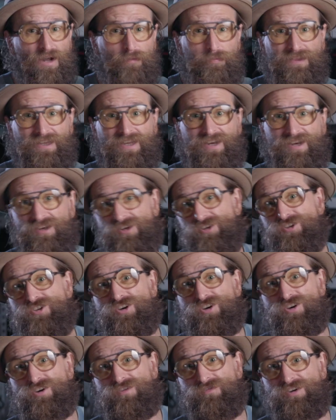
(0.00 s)
up lint and
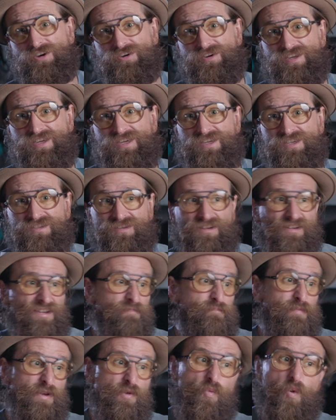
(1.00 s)
dirt very easily,
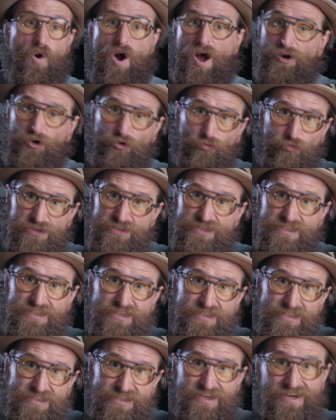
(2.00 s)
be water
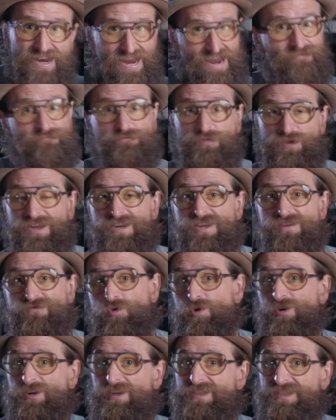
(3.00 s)
resistant, have plenty of
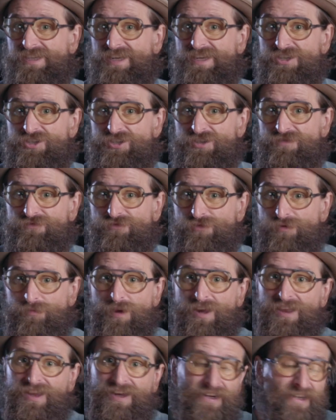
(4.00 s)
organization for
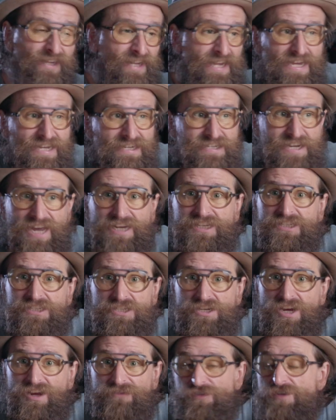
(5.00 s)
my like tech
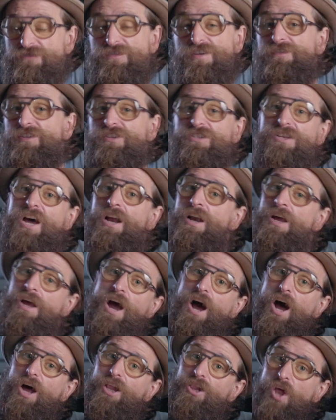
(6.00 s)
stuff. Even if it's not
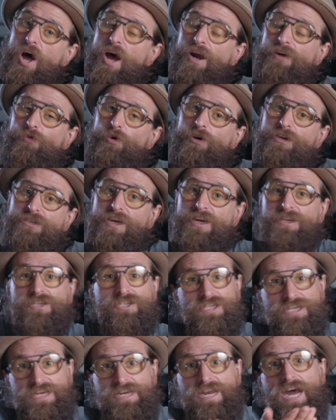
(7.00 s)
a lot of organization, I
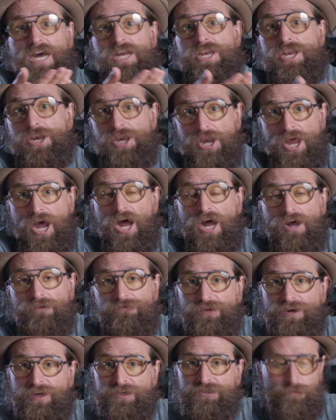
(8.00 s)
just need
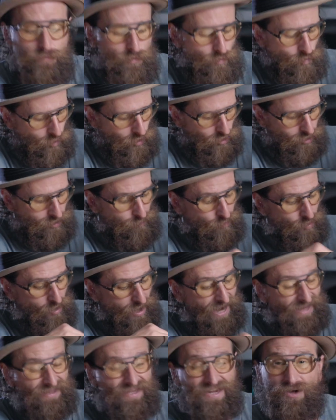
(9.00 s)
enough. It has to be workable.
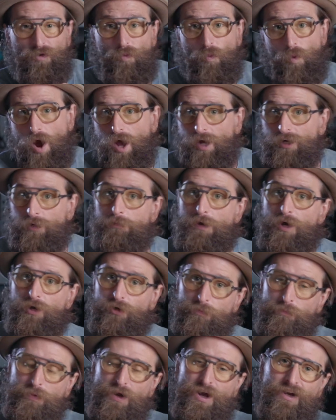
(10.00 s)
I like a water
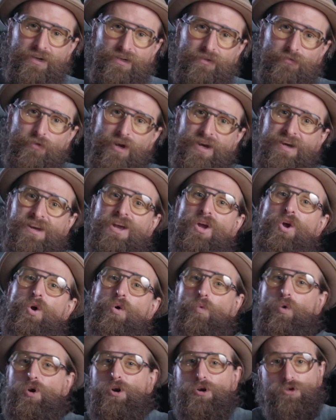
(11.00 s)
bottle pocket, right?
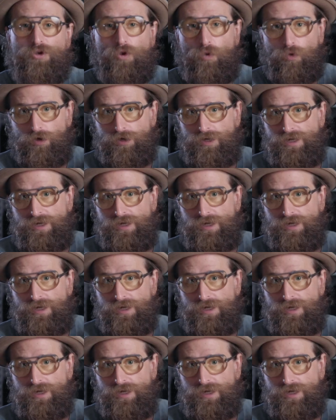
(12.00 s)
What are your